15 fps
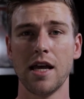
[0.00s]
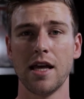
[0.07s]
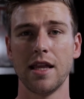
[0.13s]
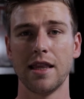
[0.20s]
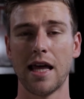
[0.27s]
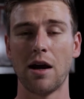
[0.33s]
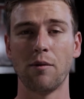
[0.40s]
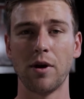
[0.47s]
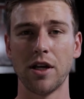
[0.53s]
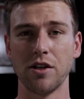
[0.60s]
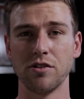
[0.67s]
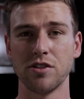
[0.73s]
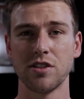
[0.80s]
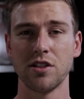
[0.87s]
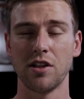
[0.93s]
That way you
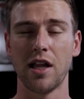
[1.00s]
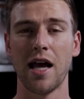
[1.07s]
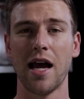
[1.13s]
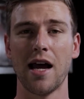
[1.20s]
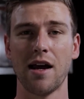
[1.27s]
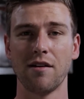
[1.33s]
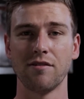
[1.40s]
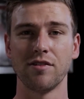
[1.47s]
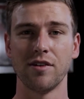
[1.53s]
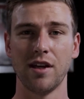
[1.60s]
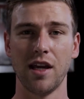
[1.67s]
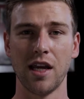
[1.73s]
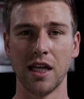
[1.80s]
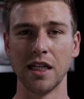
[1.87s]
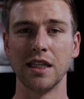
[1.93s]
still have
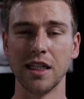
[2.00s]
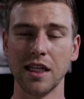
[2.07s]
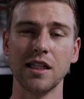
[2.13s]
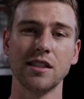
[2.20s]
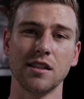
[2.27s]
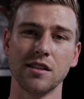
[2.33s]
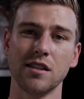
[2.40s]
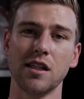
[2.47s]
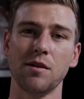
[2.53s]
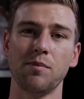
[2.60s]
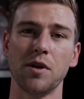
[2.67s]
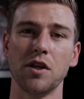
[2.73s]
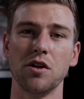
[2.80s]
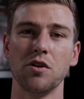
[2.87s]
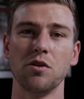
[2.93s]
a decent
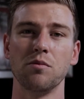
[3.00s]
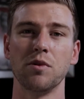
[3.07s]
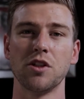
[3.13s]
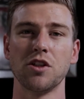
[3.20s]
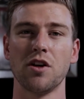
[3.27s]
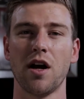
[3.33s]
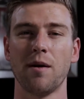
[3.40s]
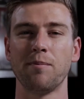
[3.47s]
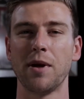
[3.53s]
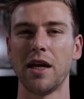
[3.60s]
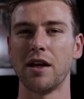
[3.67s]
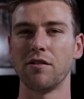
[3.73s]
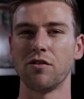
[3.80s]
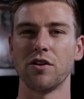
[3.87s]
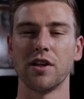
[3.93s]
CPU, but you're not
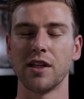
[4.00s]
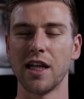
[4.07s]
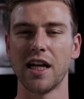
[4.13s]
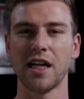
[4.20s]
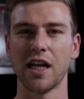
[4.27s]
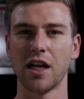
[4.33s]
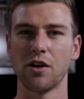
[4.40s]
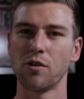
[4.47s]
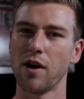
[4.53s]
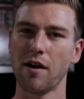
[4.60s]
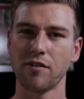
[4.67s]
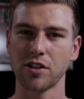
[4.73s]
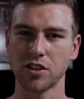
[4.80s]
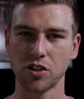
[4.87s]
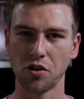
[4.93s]
paying for the dedicated
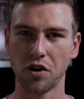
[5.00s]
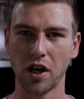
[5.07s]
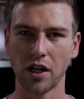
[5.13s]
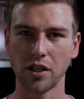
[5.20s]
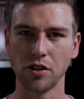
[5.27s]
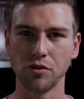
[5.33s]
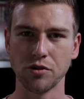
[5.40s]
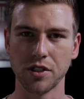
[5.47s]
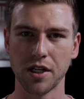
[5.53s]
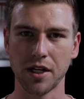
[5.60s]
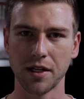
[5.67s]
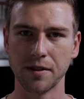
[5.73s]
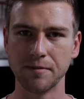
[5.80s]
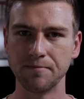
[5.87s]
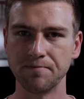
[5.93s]
graphics you're not using.
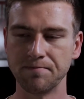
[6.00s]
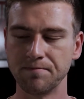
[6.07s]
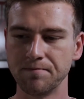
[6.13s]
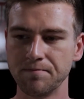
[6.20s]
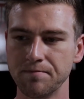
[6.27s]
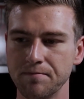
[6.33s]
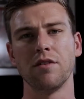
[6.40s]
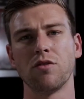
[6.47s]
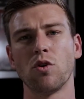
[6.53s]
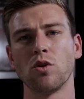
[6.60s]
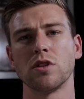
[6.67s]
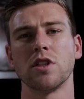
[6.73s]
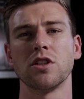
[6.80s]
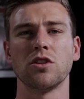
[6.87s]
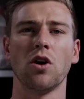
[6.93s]
And then of course
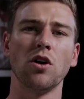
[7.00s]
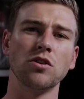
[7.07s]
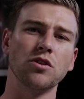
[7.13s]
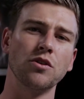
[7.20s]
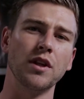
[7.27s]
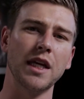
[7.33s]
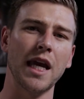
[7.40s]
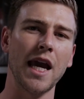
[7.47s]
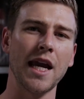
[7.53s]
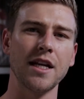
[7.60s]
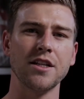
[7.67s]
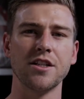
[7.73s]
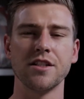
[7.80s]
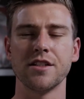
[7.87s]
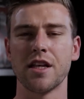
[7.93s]
there's also the
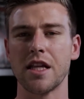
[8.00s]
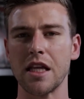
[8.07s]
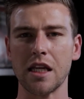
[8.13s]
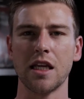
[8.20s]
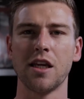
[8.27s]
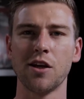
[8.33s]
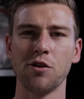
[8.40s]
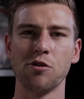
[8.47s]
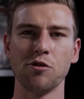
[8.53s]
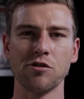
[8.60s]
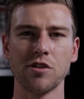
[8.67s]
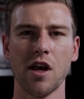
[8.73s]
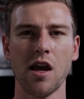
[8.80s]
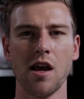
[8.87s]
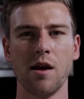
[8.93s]
H's and the
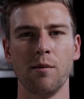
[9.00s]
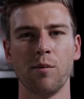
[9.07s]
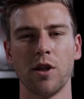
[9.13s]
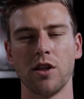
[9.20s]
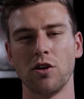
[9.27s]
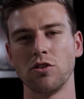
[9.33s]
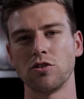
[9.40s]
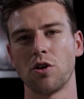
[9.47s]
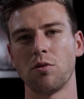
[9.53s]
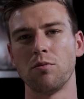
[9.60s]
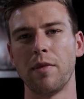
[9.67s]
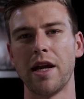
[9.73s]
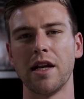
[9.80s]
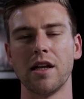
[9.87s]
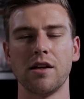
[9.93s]
Q's, but those are
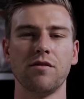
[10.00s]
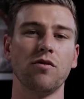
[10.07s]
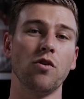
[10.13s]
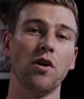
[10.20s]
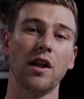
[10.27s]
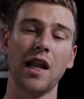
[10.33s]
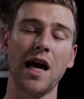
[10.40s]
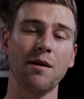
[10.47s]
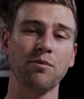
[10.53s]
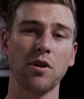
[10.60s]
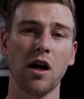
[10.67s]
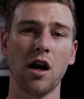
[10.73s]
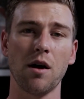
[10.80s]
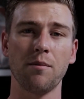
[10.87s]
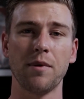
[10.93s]
mainly for
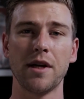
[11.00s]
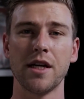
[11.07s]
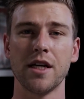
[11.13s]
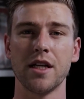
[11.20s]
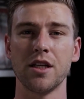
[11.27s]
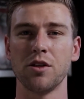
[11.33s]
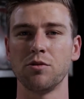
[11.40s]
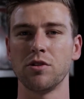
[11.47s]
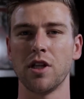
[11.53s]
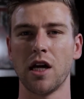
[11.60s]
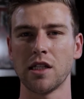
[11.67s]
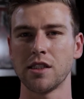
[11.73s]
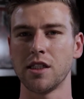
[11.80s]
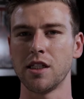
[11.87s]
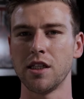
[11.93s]
laptop and you will
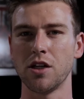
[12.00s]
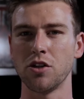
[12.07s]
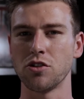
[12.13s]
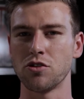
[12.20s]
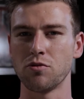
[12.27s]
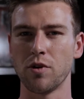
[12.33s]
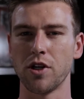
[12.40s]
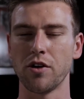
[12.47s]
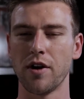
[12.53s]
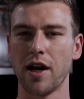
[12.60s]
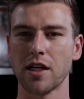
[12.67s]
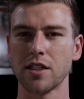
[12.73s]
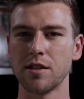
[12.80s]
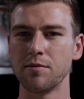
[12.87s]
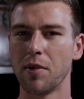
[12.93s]
not see those when you're
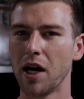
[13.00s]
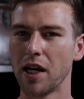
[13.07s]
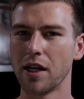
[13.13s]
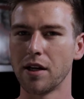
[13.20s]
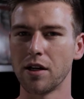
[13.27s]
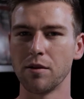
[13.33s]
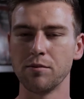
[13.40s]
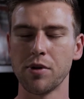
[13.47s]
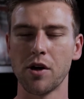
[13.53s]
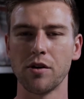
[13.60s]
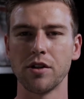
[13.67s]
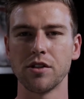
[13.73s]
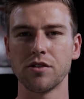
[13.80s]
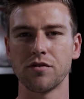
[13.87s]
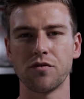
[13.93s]
actually buying
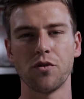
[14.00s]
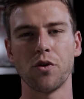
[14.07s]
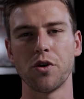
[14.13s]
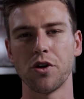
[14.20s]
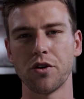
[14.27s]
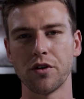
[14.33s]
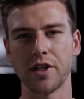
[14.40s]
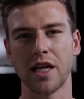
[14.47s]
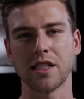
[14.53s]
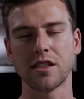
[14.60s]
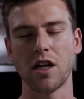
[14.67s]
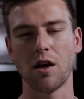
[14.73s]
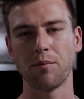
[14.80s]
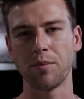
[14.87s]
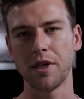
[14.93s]
components for your
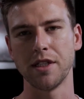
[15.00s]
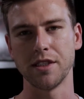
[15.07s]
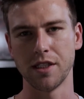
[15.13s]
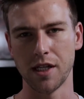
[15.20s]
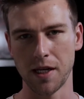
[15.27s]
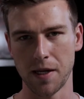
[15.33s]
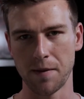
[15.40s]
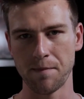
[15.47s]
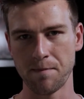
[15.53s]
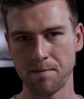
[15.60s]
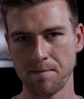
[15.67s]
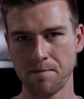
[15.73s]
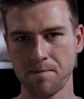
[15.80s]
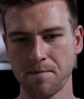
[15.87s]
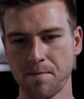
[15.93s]
desktop PC.
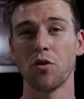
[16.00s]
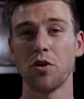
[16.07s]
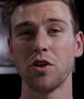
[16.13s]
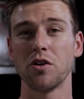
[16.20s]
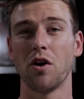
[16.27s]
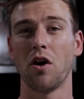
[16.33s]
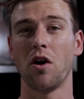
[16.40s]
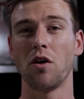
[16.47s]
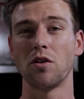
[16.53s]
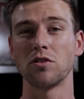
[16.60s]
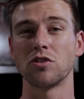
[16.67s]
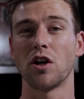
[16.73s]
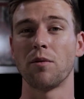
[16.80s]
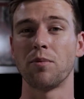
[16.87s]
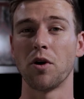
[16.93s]
Now before you all
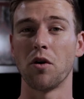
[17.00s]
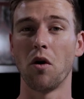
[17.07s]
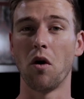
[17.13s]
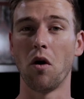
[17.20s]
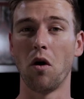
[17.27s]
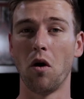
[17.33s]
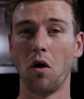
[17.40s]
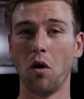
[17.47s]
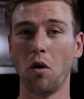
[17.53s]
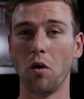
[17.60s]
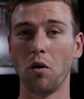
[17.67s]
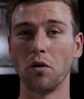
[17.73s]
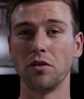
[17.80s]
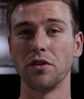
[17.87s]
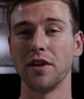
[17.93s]
drop your
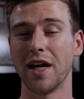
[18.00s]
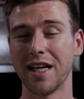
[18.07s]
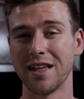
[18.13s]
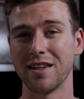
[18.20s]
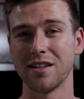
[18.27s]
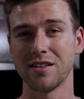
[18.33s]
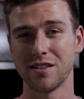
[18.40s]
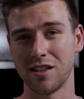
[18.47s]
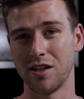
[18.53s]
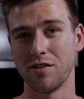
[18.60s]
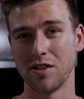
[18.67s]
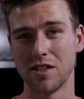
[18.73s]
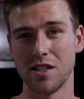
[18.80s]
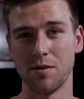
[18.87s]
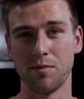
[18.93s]
old 9th
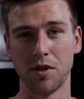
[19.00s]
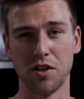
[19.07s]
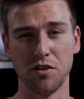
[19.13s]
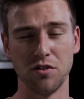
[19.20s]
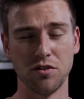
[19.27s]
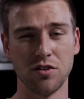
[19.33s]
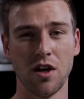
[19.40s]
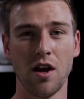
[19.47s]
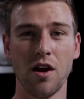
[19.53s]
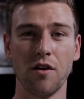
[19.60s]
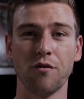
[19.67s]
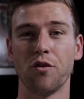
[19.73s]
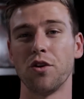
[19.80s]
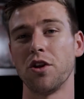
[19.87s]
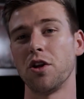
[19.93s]
series CPUs
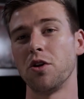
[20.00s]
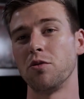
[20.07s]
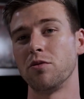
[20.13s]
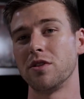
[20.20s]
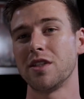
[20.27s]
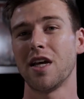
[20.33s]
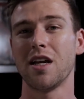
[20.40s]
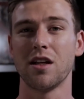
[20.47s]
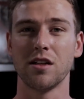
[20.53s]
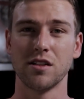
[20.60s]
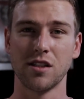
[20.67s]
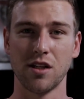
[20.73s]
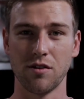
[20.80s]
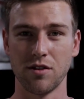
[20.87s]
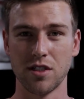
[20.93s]
for the new 10
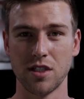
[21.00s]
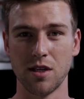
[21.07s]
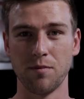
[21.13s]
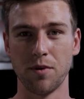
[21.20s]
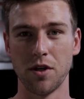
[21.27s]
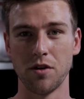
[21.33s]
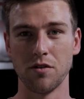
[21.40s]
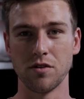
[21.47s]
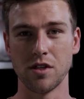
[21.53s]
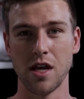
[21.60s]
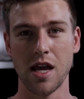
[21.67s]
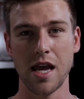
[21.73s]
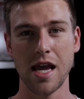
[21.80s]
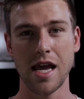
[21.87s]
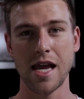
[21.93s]
series CPUs,
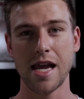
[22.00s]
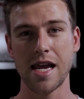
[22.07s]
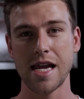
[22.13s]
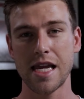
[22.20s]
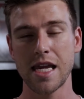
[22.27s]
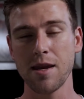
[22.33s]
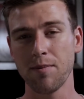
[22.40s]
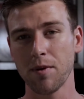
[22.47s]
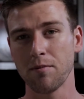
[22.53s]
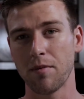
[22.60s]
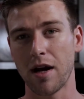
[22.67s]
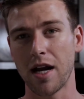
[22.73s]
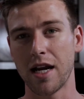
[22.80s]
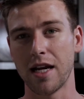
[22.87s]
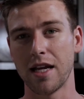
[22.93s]
keep in
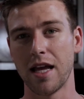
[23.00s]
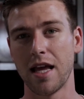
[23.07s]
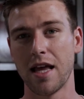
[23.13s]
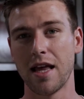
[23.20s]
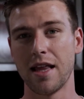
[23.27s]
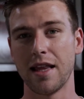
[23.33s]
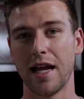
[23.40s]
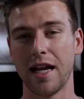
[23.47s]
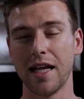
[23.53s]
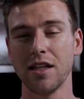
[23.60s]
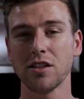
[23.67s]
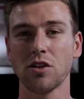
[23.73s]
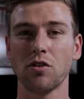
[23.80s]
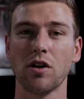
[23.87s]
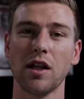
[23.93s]
mind that
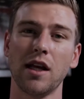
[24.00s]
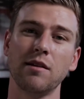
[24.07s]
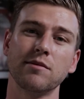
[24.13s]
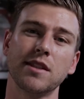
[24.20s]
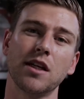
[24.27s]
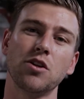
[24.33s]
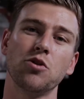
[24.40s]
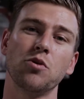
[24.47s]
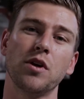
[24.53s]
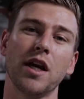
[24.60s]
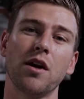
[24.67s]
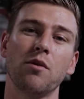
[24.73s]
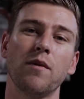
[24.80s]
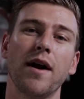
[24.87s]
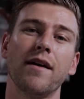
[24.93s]
Intel claims that you will
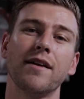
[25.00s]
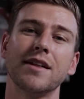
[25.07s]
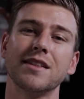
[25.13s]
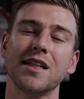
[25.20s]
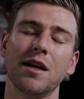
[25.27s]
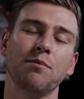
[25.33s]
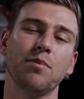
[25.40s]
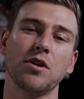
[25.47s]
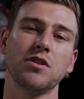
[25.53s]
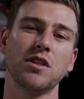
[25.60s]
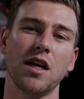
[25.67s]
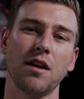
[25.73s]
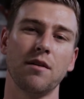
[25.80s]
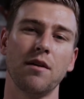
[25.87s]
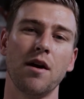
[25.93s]
get around a
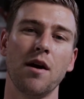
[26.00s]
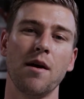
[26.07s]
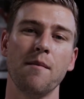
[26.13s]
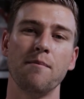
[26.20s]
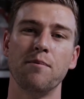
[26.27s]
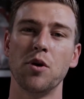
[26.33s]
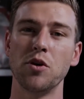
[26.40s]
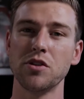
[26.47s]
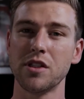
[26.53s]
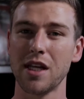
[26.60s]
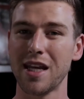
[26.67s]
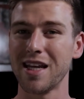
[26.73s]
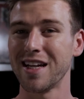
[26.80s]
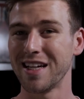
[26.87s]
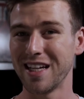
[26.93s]
10% boost
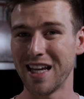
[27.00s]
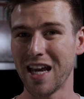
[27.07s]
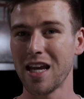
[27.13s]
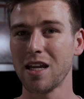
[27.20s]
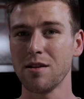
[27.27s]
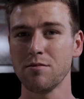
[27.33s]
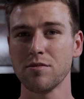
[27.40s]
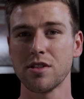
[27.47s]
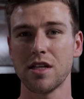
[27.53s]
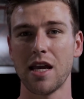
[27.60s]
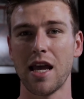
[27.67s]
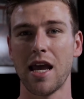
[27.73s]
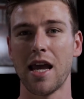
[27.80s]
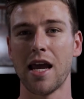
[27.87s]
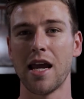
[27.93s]
in games
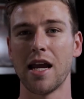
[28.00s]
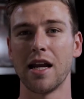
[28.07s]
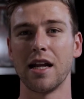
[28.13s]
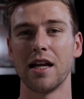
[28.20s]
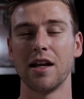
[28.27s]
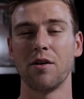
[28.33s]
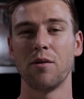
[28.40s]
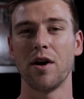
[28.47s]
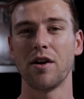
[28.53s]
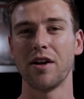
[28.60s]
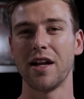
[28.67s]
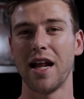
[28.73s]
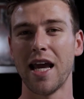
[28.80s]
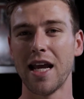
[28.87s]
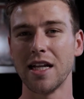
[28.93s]
and around
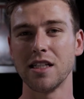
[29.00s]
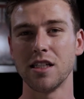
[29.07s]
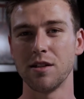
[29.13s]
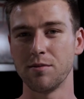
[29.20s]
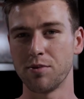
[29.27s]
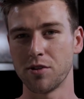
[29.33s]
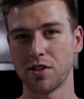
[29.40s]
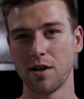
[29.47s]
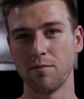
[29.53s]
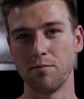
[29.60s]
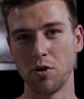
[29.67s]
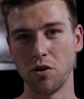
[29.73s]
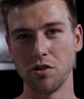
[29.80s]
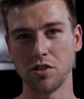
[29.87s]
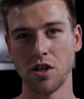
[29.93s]
an 18%
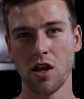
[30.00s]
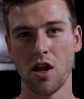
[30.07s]
boost